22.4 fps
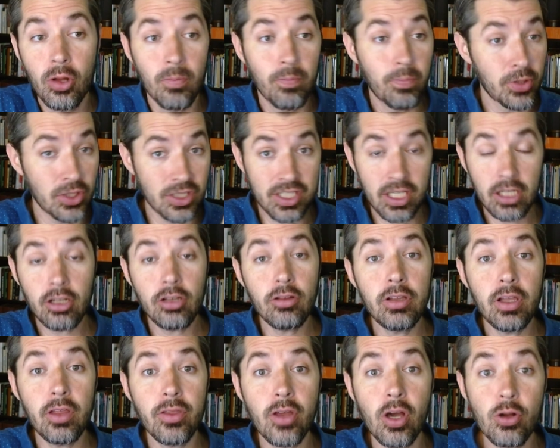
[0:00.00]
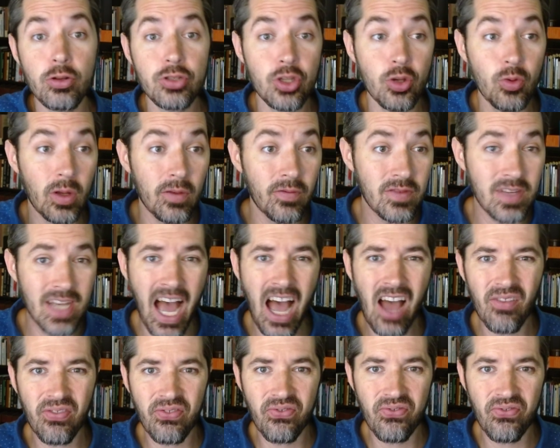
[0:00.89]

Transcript: particularly those who have not